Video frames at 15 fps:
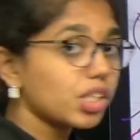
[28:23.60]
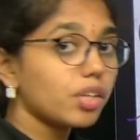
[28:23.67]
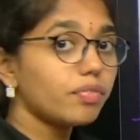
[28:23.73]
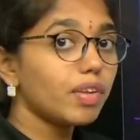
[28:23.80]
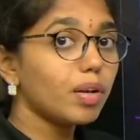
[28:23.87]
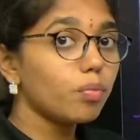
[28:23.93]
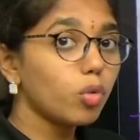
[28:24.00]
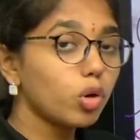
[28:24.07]
will
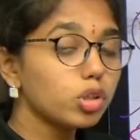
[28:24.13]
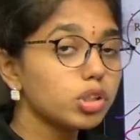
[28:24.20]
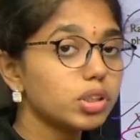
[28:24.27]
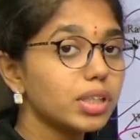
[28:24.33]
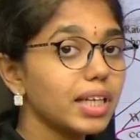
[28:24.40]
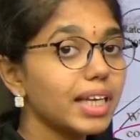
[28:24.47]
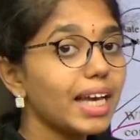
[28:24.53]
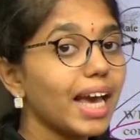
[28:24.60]

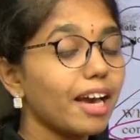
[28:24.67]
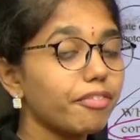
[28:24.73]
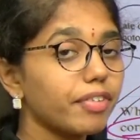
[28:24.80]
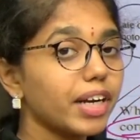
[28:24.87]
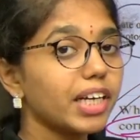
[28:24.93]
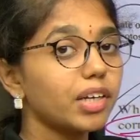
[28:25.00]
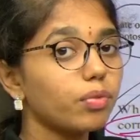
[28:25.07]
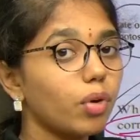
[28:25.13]
mostly affect
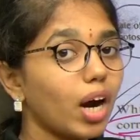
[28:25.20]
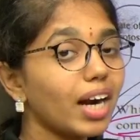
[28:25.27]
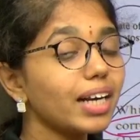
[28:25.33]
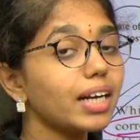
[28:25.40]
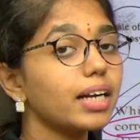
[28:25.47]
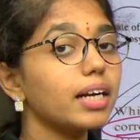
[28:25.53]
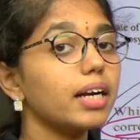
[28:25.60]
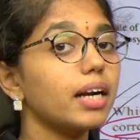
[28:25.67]
what?
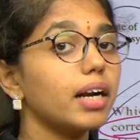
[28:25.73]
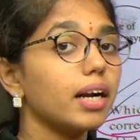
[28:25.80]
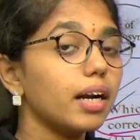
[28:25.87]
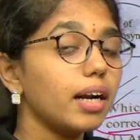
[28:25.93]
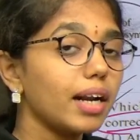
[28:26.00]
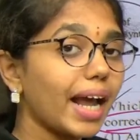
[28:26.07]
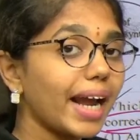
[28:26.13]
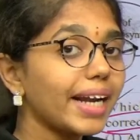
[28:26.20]

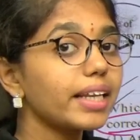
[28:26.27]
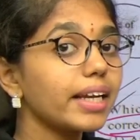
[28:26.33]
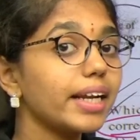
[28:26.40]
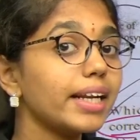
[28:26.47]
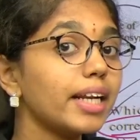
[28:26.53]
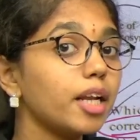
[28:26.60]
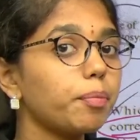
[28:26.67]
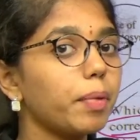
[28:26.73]
Light
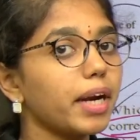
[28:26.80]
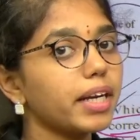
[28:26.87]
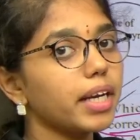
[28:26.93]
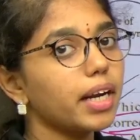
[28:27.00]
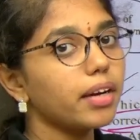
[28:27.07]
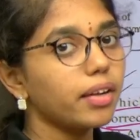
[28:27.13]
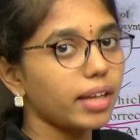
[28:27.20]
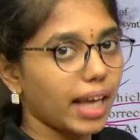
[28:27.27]
independent
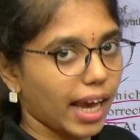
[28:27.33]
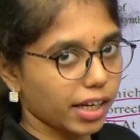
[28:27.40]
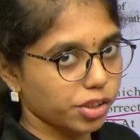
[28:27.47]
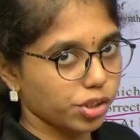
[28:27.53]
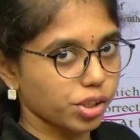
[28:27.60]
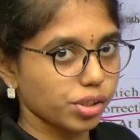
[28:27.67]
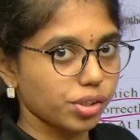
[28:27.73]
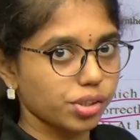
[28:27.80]

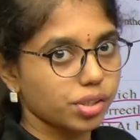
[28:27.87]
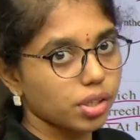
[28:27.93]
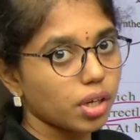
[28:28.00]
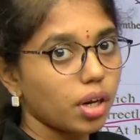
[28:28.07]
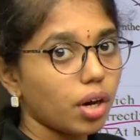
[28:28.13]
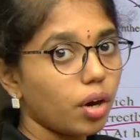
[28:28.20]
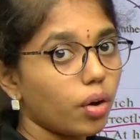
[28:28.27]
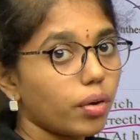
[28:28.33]
reactions.
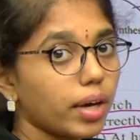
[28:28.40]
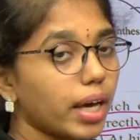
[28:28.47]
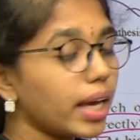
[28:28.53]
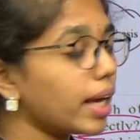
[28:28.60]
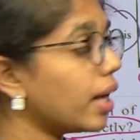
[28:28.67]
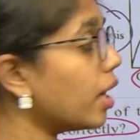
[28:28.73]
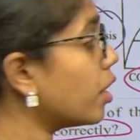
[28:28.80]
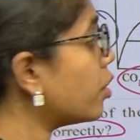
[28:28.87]

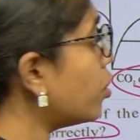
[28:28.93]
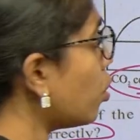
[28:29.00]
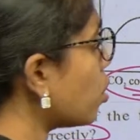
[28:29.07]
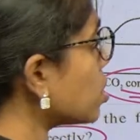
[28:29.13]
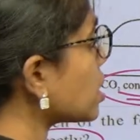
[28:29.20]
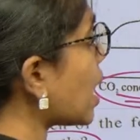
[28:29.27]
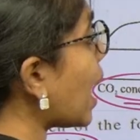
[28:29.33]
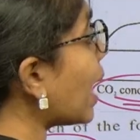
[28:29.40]
Okay, those
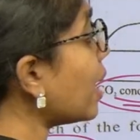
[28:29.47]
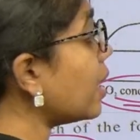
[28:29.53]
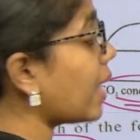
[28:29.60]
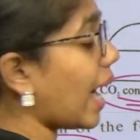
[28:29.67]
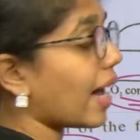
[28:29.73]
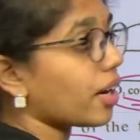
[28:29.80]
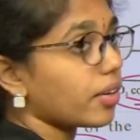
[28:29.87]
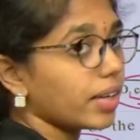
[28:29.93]
are
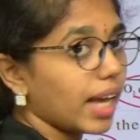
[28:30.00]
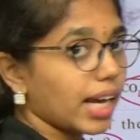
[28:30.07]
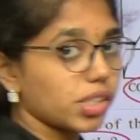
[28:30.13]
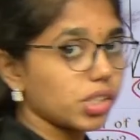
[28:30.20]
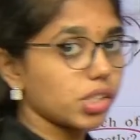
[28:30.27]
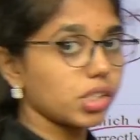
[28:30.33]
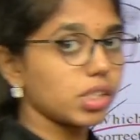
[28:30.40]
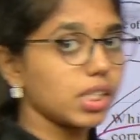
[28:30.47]
dark
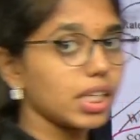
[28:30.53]
reactions C3,